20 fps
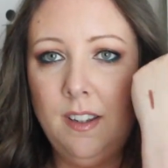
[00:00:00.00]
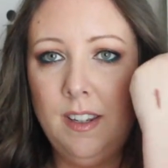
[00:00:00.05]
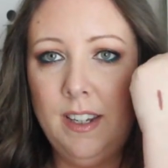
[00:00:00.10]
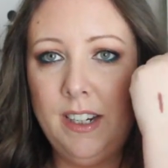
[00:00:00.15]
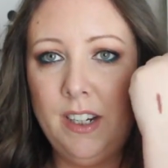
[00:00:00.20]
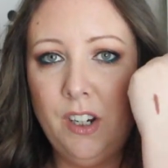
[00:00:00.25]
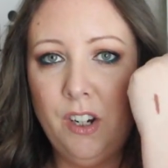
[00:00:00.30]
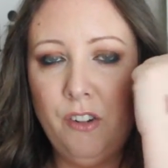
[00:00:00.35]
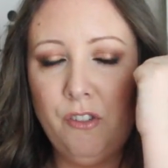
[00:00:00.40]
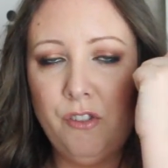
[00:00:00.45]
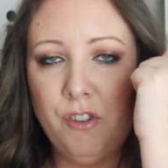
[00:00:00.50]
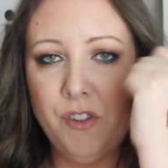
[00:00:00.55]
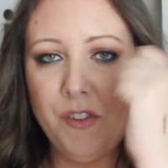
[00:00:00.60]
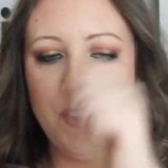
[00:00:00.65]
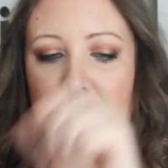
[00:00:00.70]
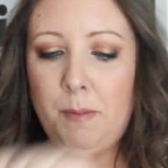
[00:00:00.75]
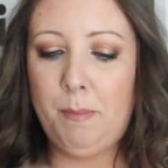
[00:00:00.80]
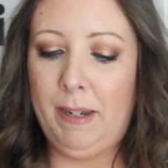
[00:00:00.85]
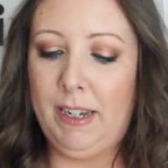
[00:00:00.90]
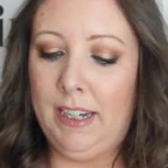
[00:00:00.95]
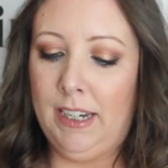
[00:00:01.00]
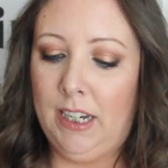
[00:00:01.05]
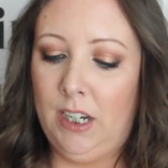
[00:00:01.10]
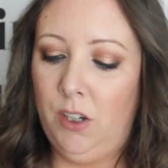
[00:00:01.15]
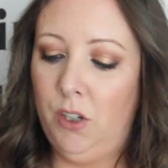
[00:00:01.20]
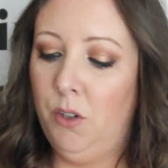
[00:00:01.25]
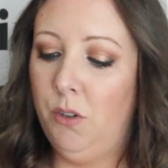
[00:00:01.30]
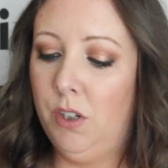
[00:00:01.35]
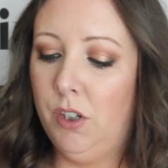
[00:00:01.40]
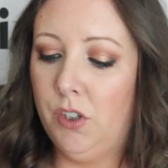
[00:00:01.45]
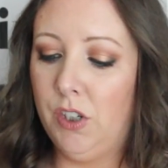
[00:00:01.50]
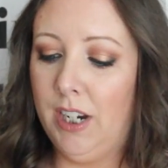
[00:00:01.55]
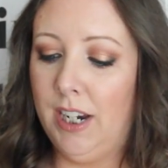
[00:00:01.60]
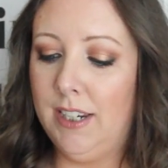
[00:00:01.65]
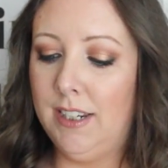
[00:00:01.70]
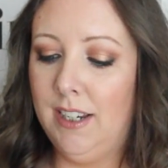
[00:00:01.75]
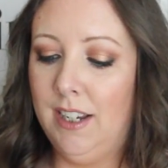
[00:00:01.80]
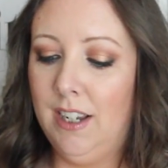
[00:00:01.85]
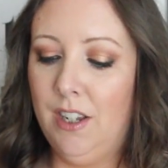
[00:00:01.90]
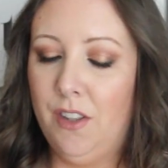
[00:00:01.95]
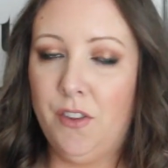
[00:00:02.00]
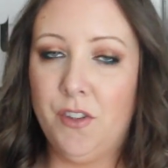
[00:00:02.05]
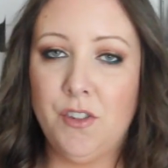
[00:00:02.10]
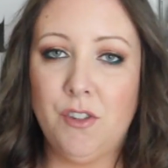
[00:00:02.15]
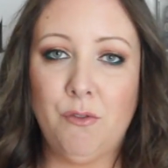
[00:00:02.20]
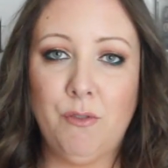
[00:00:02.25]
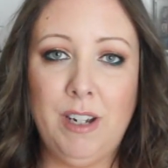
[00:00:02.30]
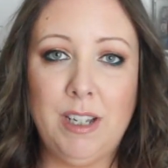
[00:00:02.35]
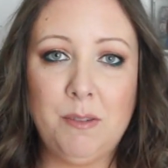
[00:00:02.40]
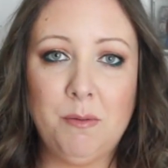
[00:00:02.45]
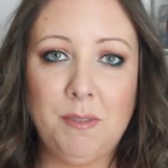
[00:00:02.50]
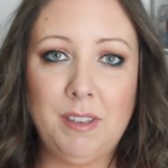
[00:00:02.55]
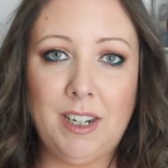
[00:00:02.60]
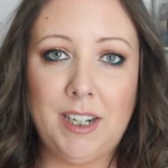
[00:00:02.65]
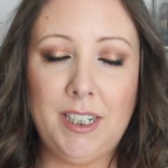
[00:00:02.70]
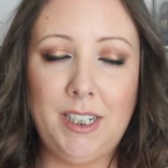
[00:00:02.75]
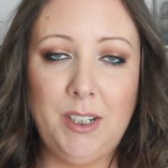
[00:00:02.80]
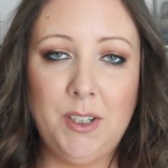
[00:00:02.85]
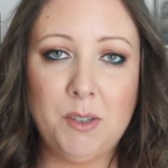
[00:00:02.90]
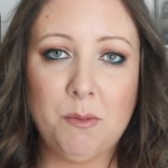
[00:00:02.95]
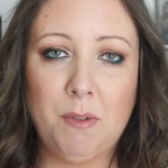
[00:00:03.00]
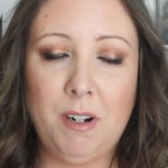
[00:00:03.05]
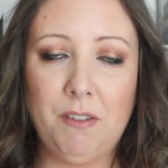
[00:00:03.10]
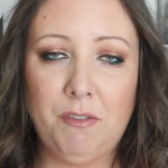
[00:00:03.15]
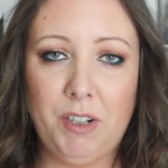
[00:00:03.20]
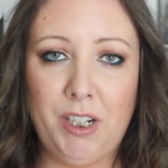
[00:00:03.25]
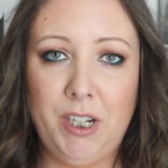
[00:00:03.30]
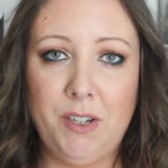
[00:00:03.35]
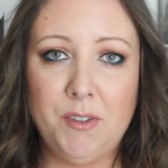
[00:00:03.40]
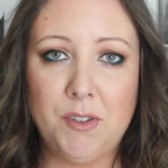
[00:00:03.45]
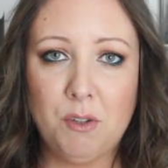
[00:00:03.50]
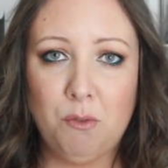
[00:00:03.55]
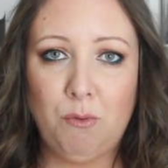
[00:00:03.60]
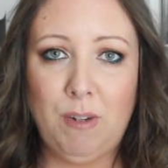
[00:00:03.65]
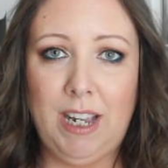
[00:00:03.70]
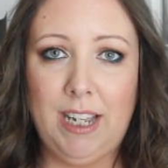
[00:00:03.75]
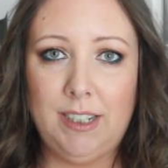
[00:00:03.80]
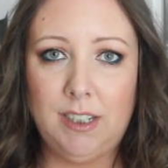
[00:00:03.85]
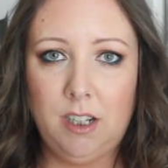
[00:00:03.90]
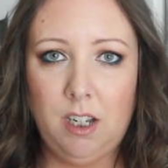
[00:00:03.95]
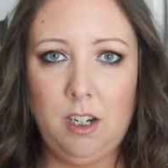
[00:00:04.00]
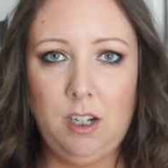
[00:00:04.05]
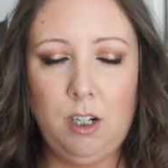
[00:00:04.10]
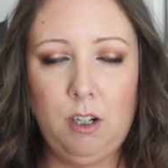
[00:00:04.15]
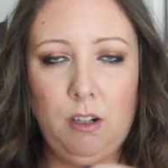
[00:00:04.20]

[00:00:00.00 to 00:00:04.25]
like, dusty pinky nudie shade. There's a red one that I use whenever I use the red kind